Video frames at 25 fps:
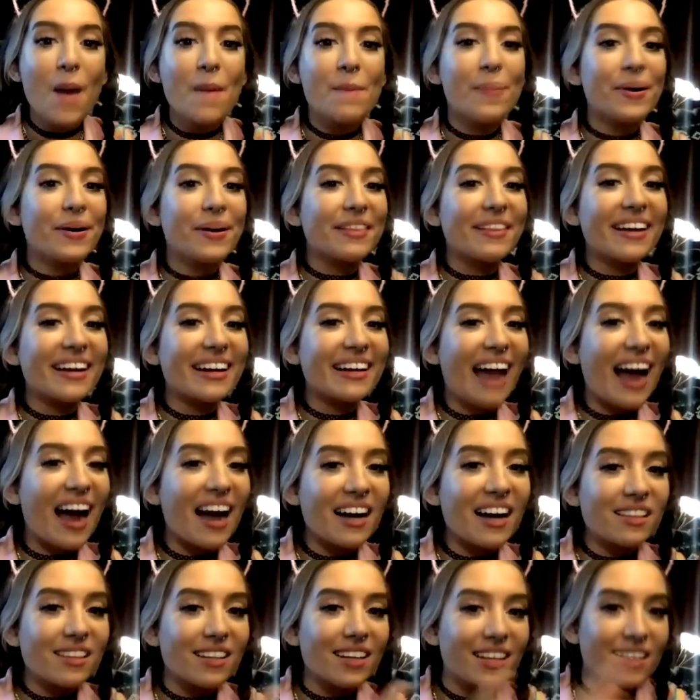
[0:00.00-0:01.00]
but like,
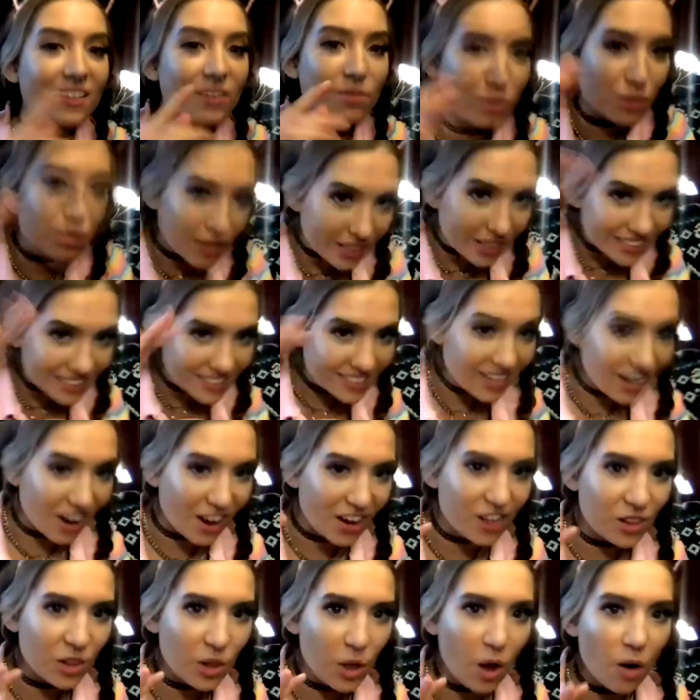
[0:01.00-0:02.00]
I like will like
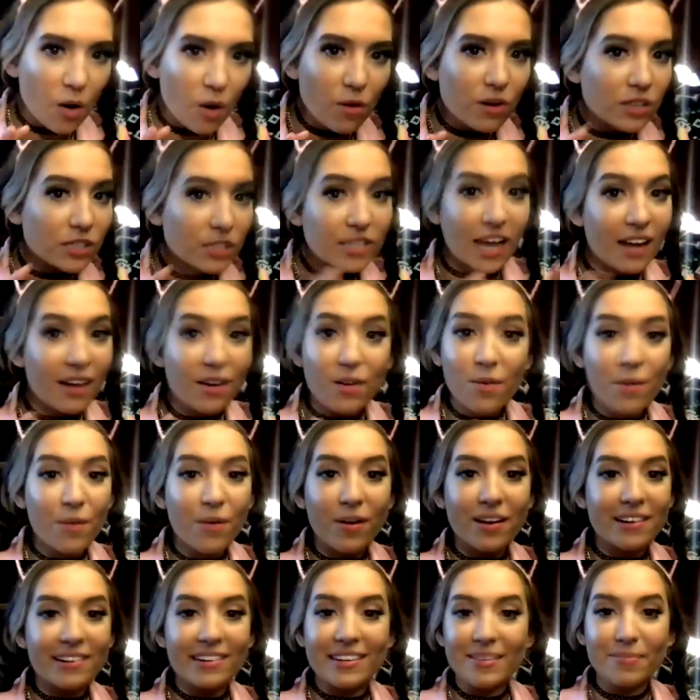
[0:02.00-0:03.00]
duck low because I don't
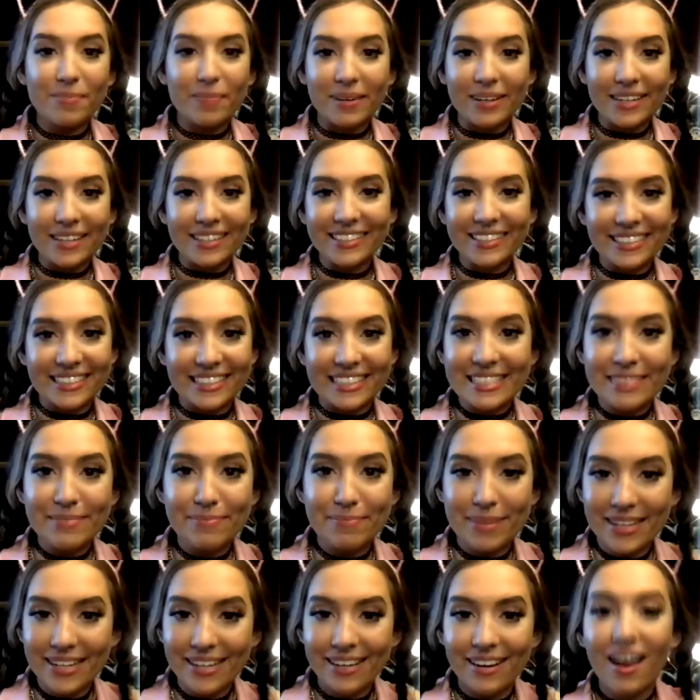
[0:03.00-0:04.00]
want anybody to see
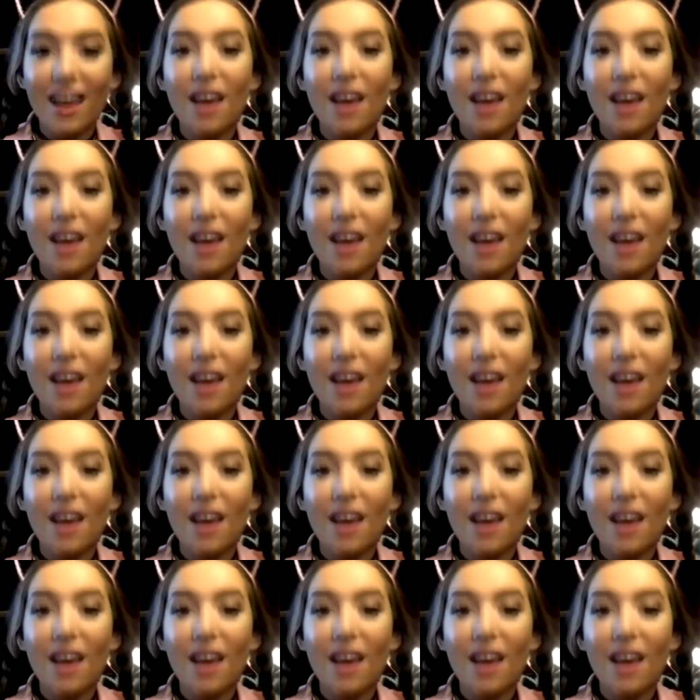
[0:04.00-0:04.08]
me.